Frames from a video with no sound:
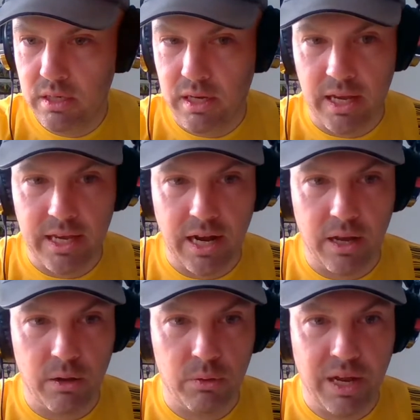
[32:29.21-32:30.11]
a yellow.
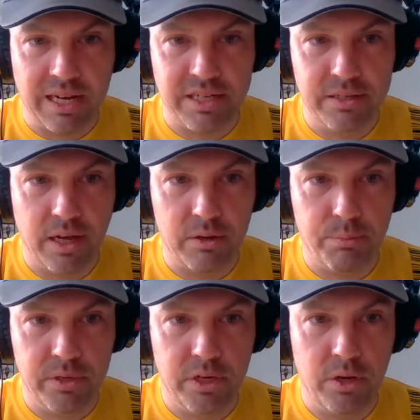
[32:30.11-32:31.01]
Oh, actually, no.
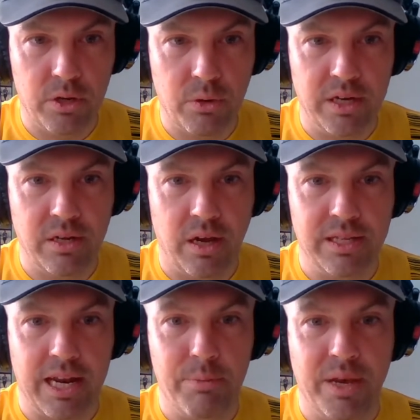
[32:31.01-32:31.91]
You look quite tired,
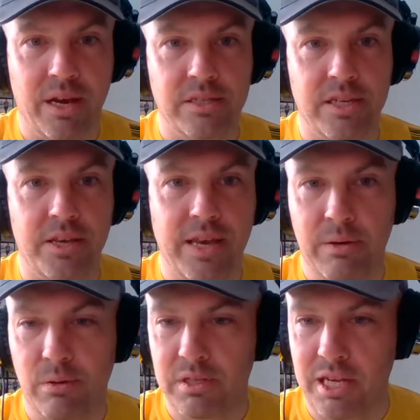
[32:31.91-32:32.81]
Danny. Big hugs to you. Yeah,
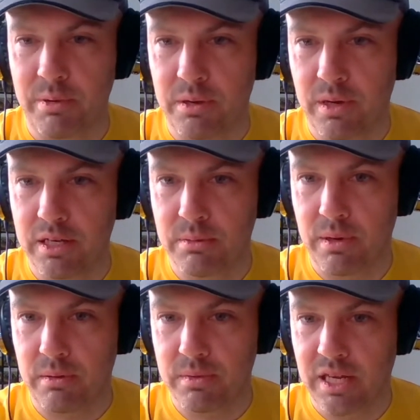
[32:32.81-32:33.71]
I'm not sleeping quite as
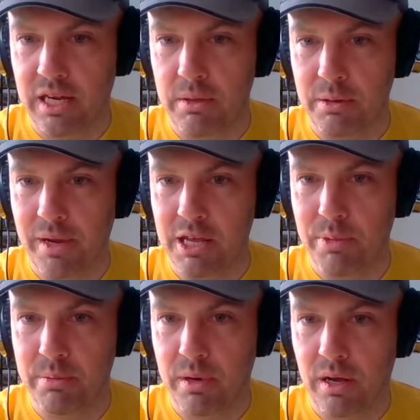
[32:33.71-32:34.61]
well. I don't think many
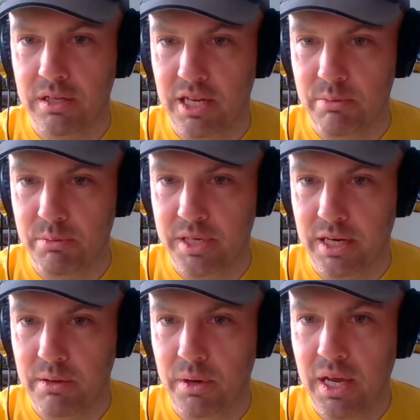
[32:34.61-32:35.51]
people are sleeping
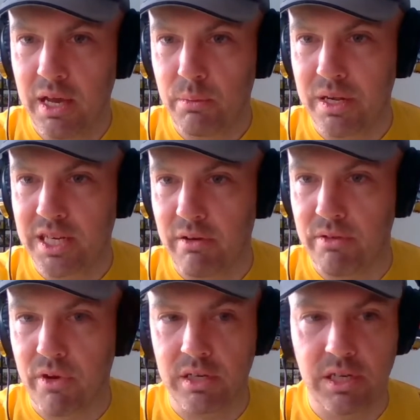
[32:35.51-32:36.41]
particularly well. Where's Kerry
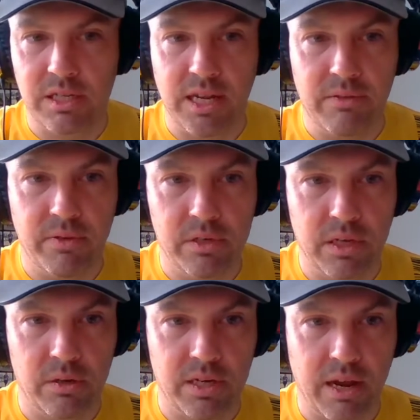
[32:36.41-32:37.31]
French? Just leave
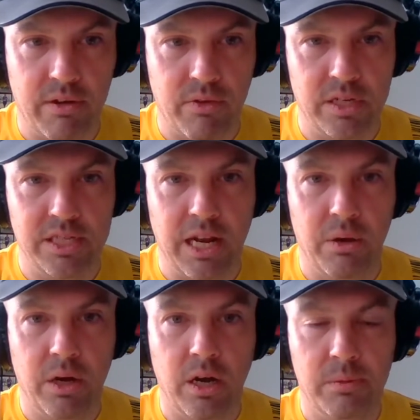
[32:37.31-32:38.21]
on Kerry French's yellow
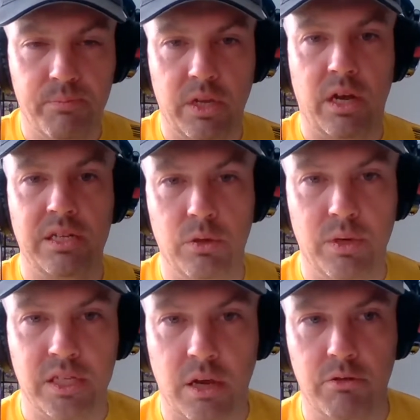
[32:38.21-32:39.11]
heart. As
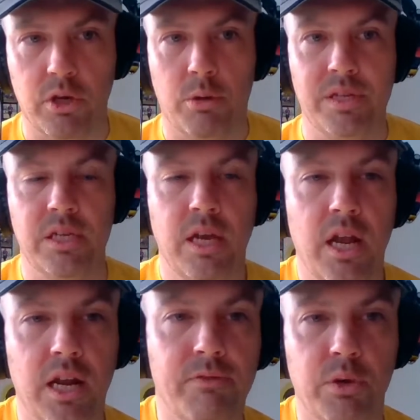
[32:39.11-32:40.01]
always, I go through the comments.
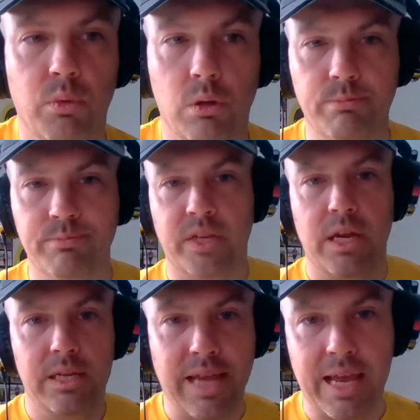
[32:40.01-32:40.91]
Love to you all.
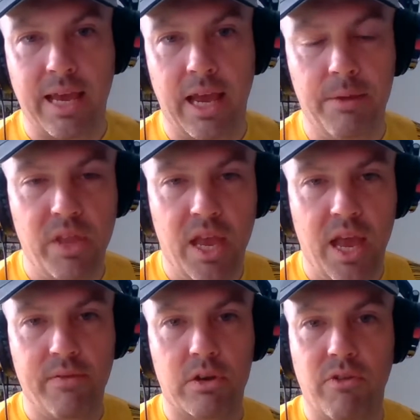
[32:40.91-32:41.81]
Take care.
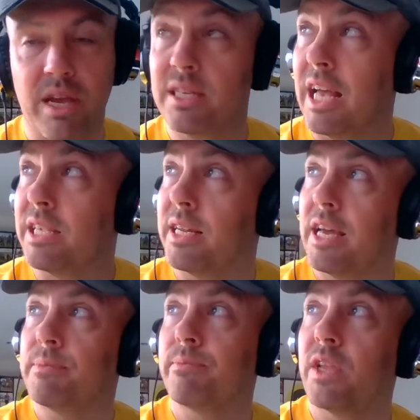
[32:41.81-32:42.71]
Have a great
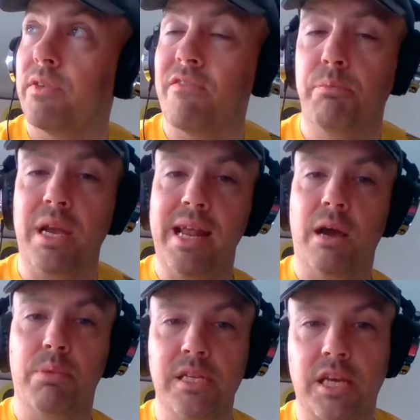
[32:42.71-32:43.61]
Saturday. If you haven't been
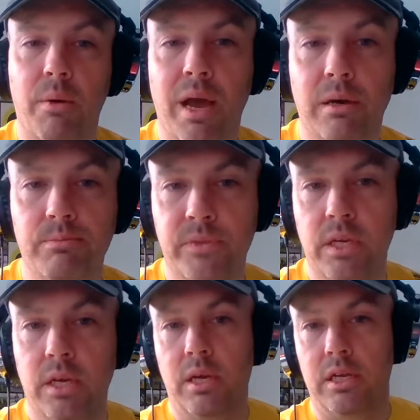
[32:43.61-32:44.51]
out, please go out.
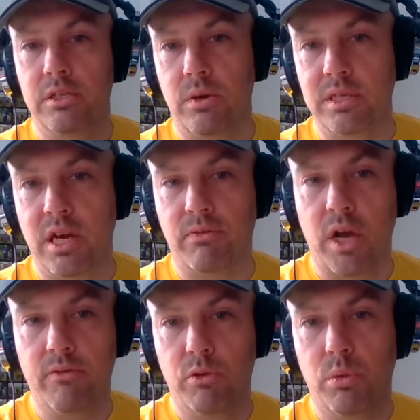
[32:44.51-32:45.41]
Enjoy yourself.
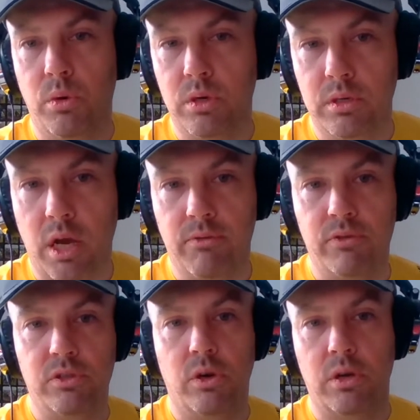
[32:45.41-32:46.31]
Go for a walk. Go
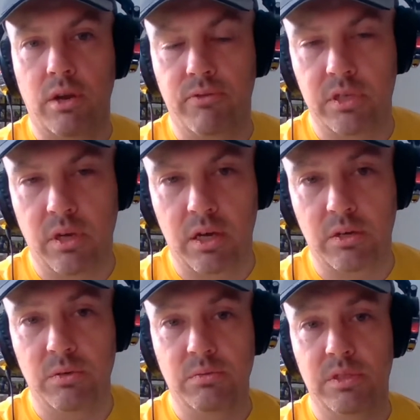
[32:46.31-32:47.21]
for a jog. Go for a
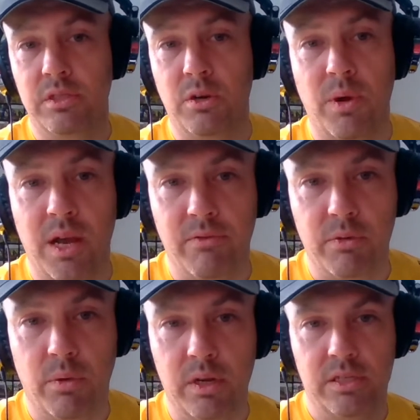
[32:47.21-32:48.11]
cycle. Do whatever
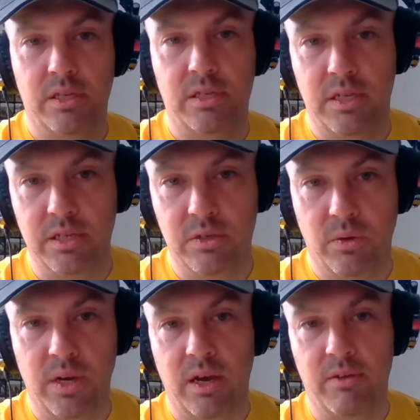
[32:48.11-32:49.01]
you want. Just
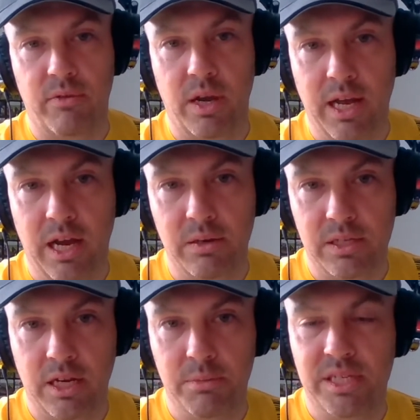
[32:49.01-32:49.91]
enjoy life right now. It's
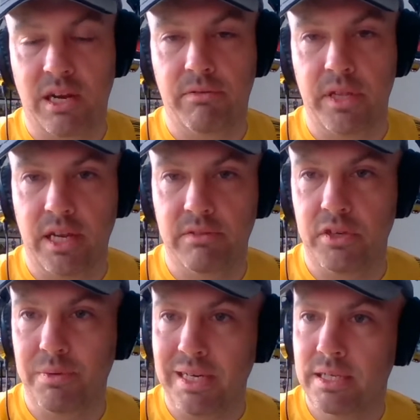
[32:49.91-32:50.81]
going to be tough for the next
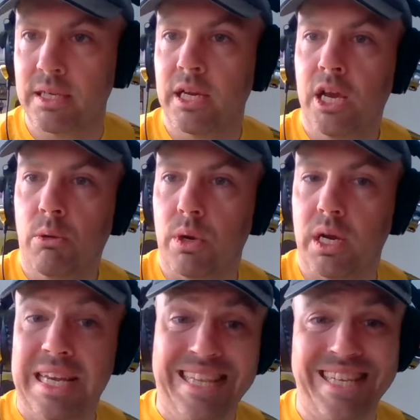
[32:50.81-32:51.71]
few weeks. We
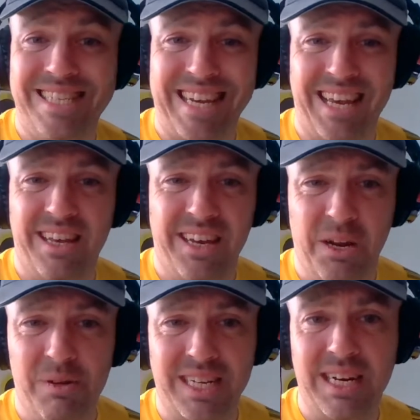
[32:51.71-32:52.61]
are in this together. I
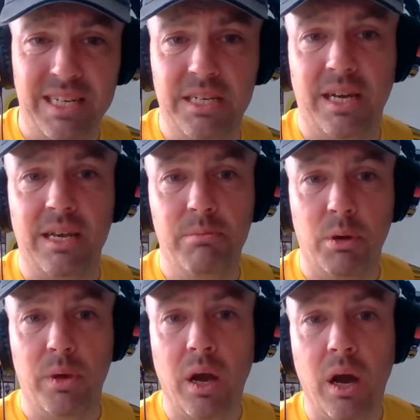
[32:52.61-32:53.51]
know it's a cliche, but
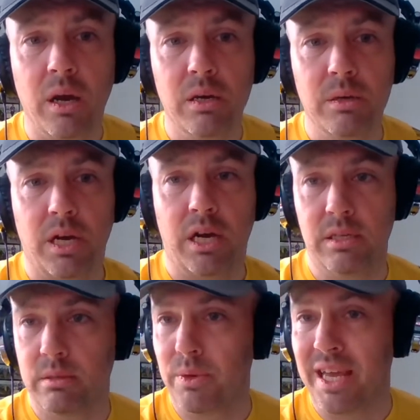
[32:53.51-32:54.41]

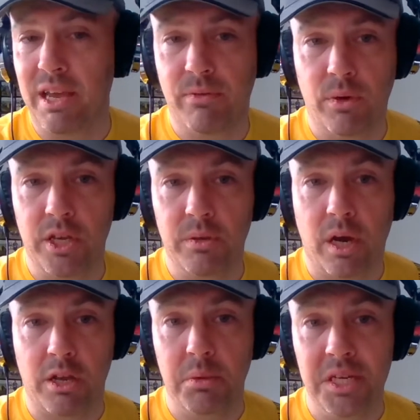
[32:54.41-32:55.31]
we're here for you. Our
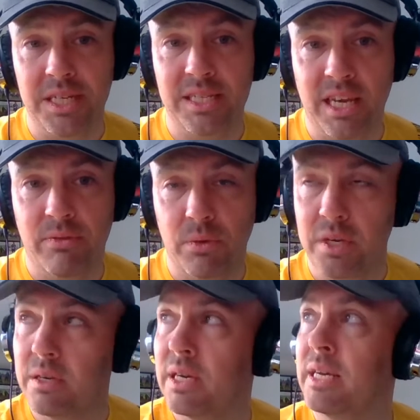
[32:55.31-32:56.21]
community's here for you.